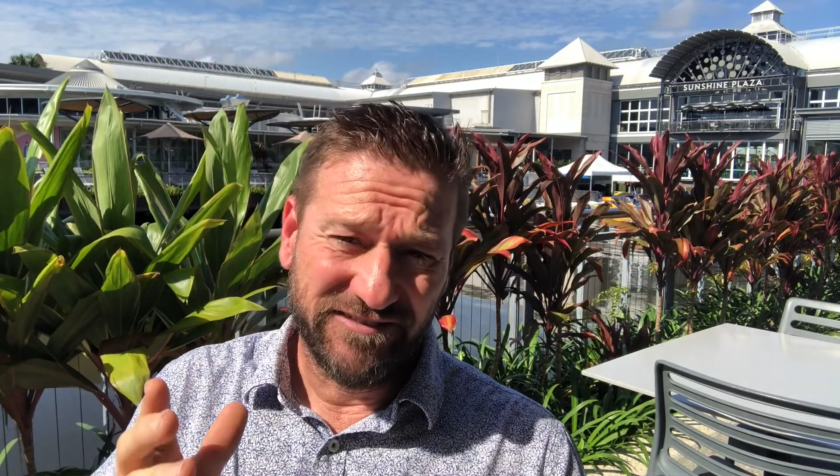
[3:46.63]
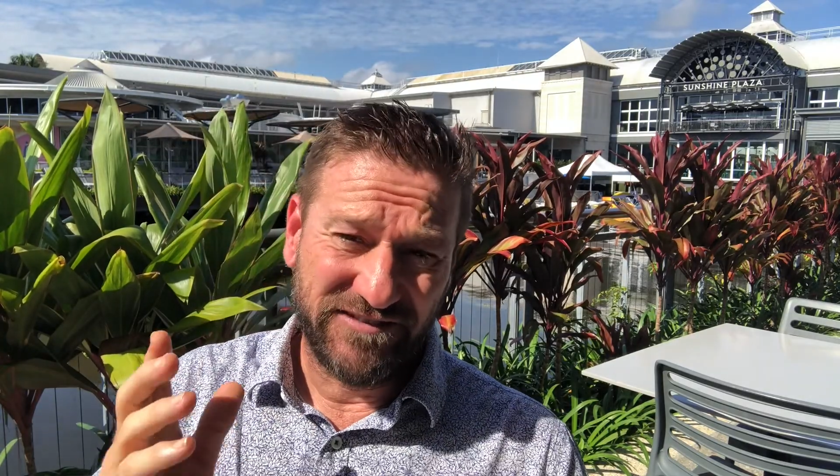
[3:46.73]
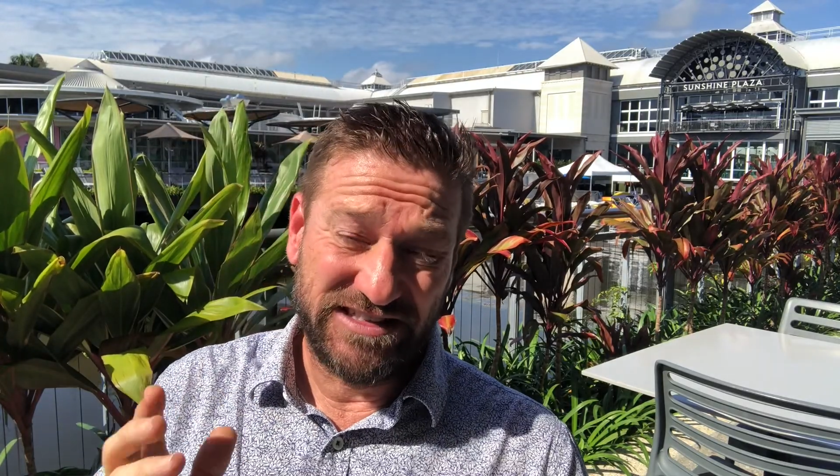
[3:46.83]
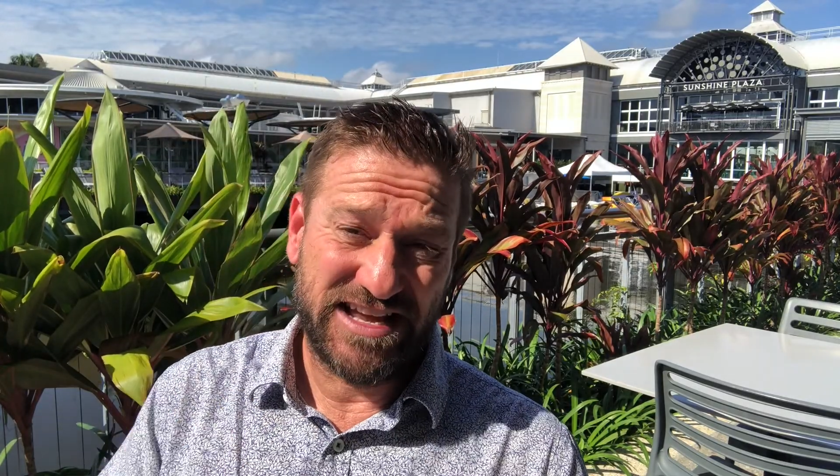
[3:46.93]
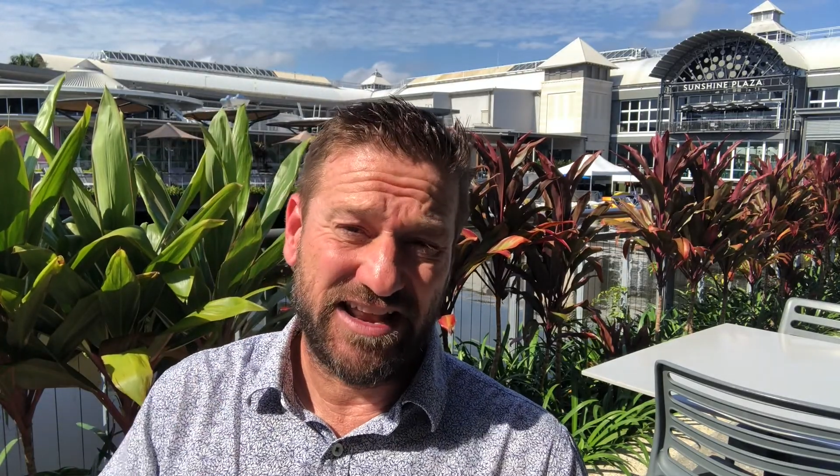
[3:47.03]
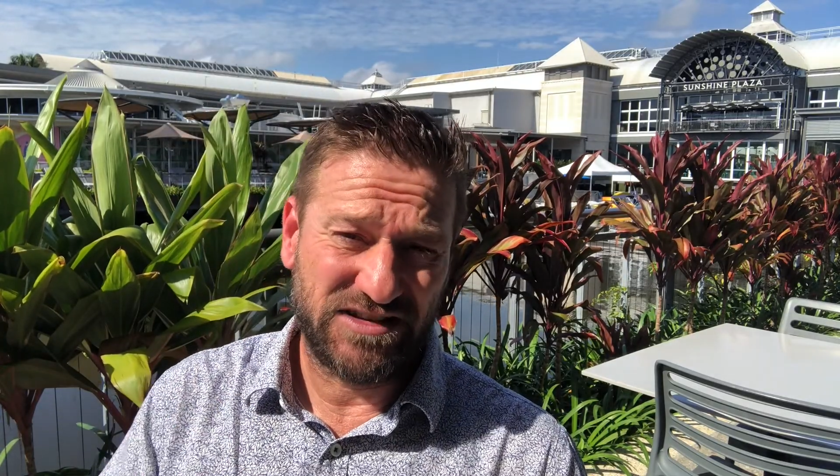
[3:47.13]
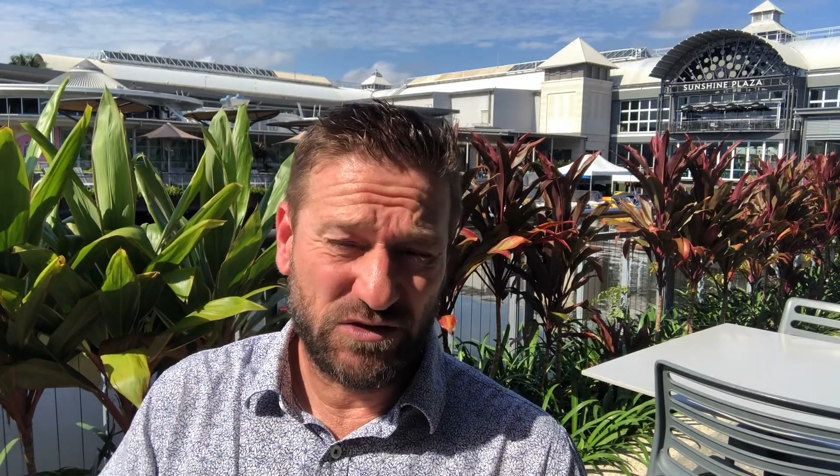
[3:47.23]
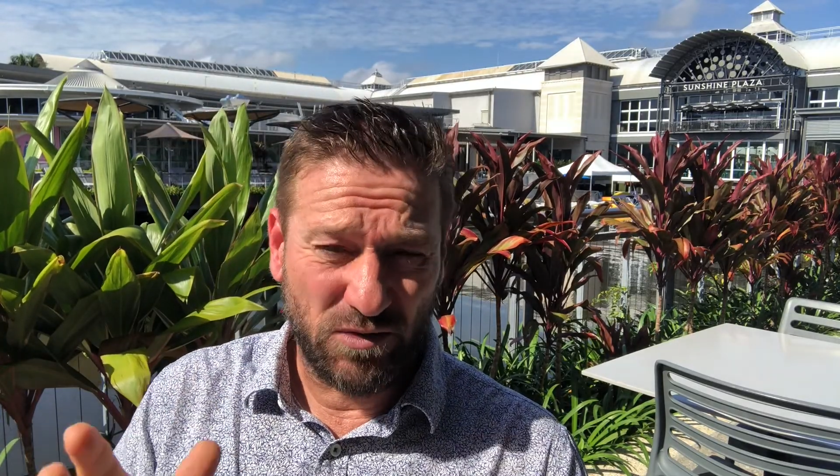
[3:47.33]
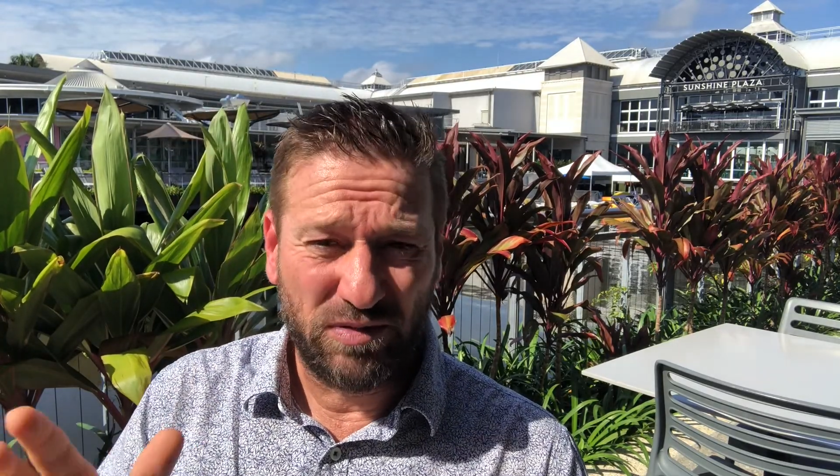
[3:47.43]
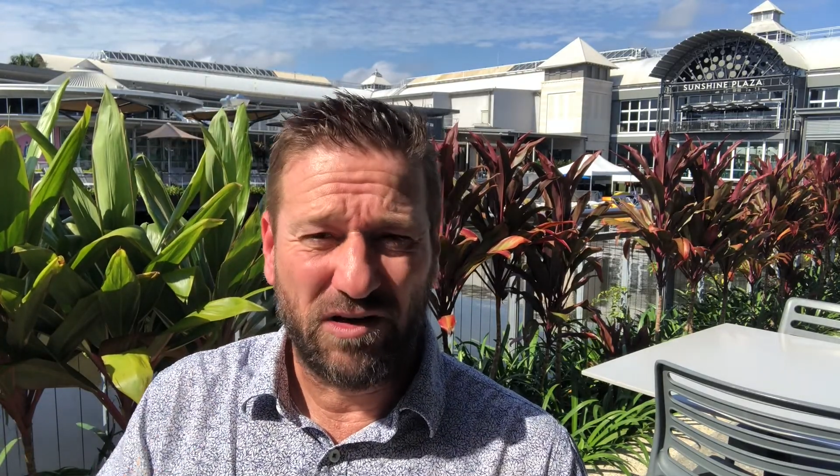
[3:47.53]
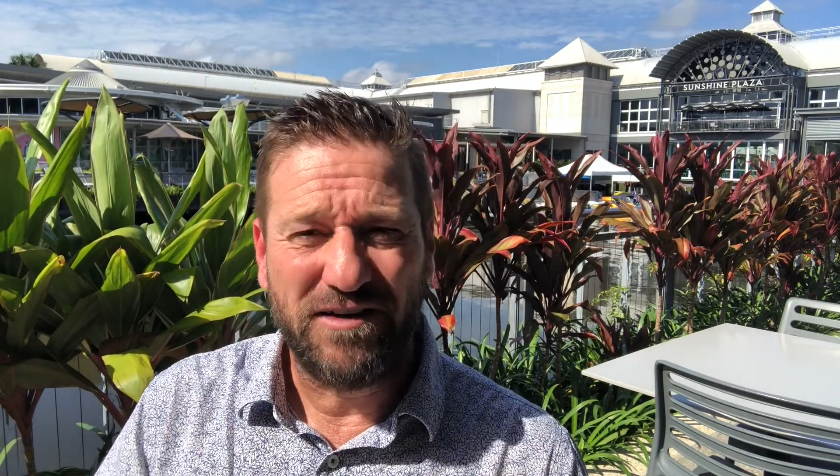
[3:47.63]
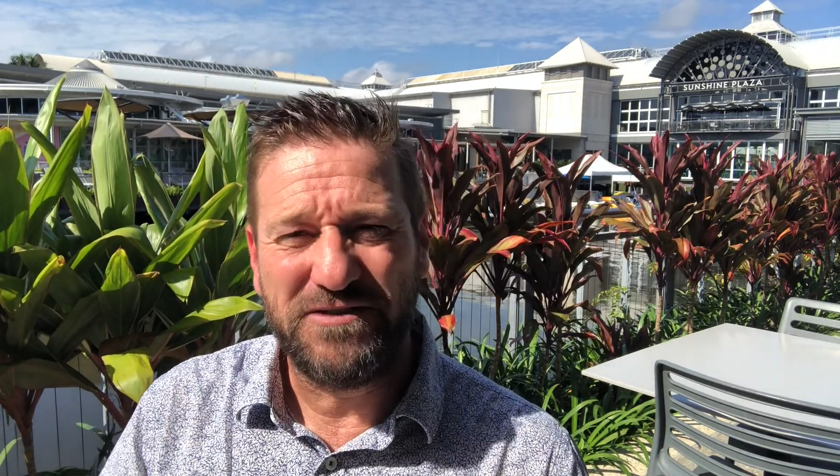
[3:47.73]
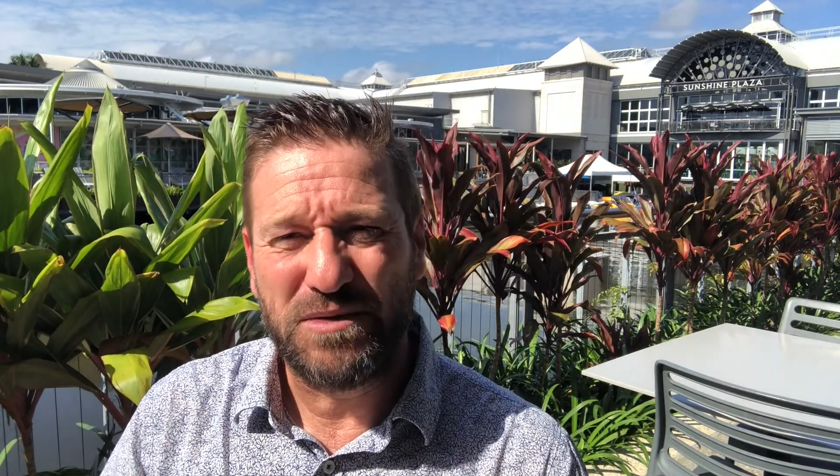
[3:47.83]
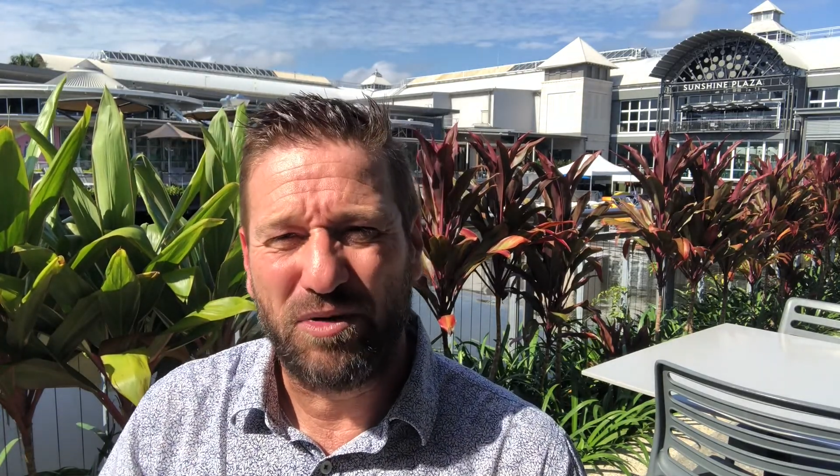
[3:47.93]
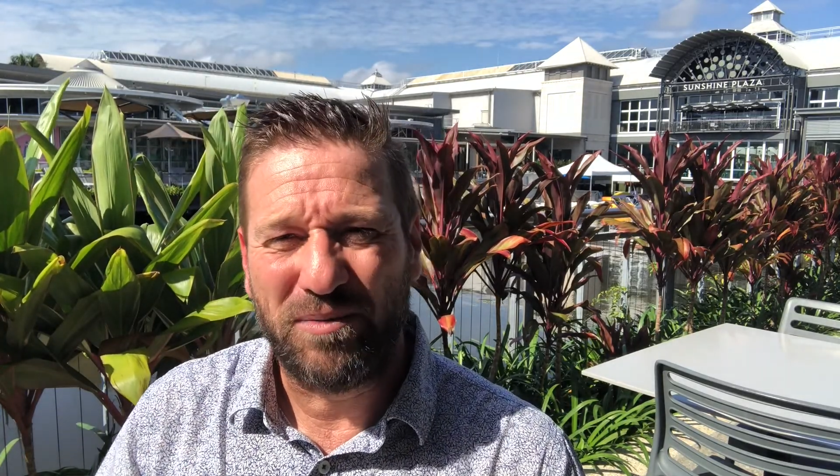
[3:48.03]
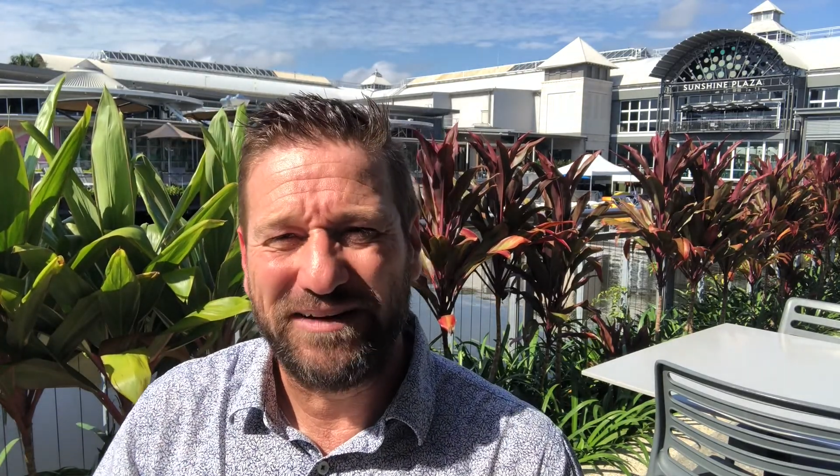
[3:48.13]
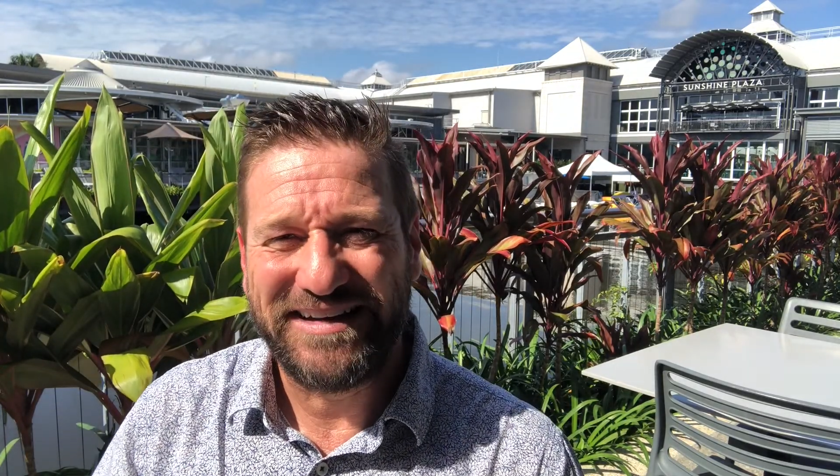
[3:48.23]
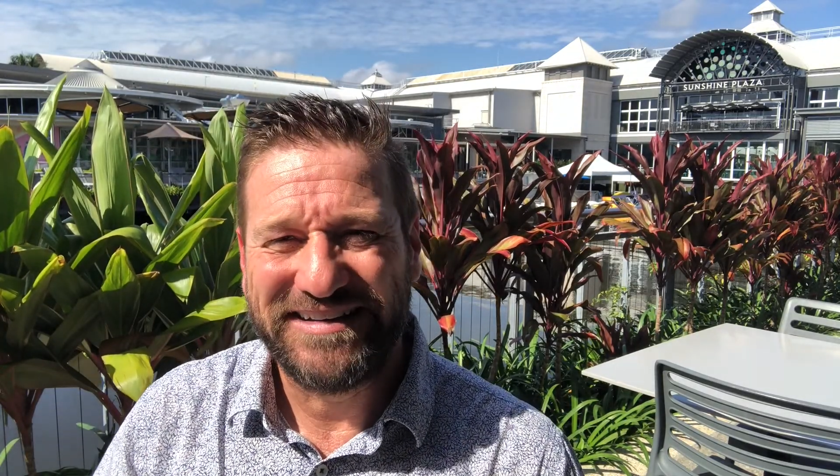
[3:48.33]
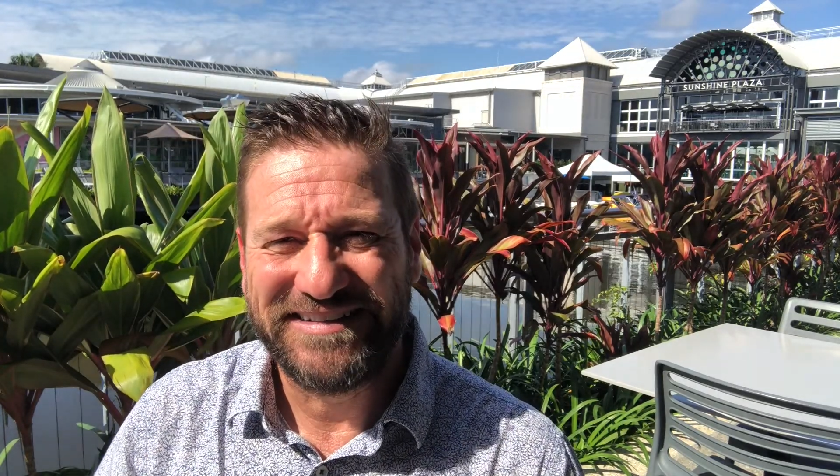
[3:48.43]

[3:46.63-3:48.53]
for tenants to apply for the property.